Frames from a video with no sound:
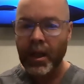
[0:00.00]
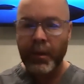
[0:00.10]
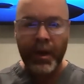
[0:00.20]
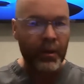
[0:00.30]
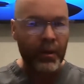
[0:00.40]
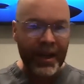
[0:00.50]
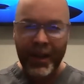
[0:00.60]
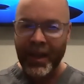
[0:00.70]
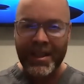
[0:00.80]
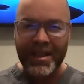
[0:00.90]
We don't want
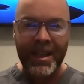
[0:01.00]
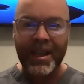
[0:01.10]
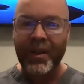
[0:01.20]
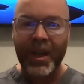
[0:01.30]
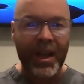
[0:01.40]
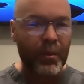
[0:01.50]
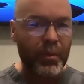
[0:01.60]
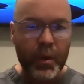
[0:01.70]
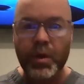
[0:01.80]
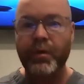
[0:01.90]
anything sitting in the gut
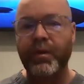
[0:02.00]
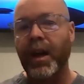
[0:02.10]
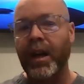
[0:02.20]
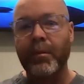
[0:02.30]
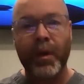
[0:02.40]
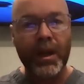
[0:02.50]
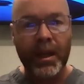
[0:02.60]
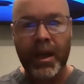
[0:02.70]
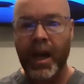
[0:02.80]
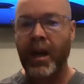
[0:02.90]
putrefying,
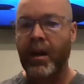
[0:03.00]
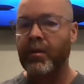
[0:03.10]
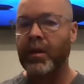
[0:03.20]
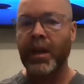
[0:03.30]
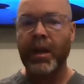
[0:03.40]
breaking down.